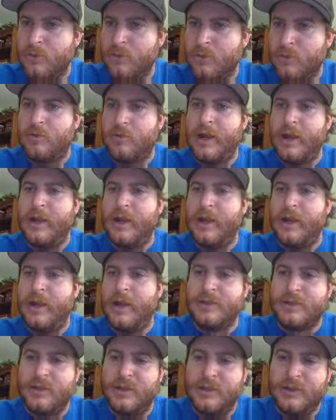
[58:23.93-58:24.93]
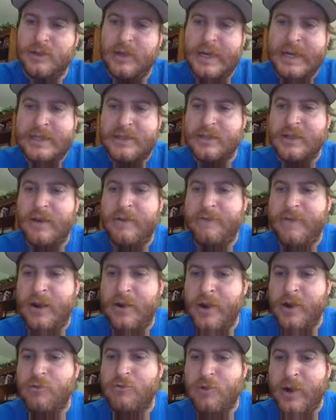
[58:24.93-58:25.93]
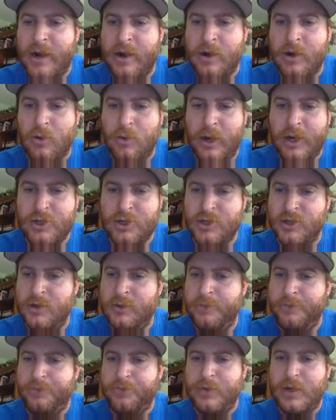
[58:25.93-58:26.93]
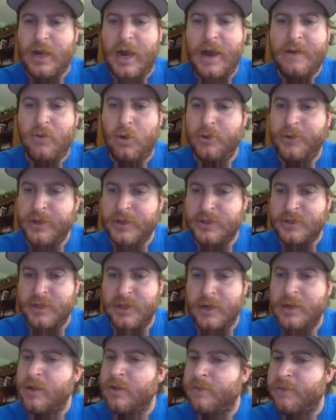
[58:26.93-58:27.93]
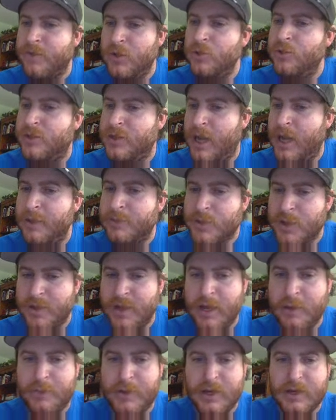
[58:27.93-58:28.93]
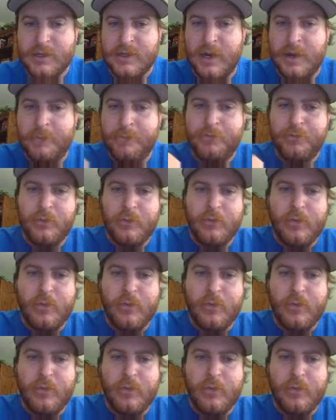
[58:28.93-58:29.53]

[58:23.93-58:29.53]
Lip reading: Right, and it's a very rare question. I've only seen it a few times on the AP exam.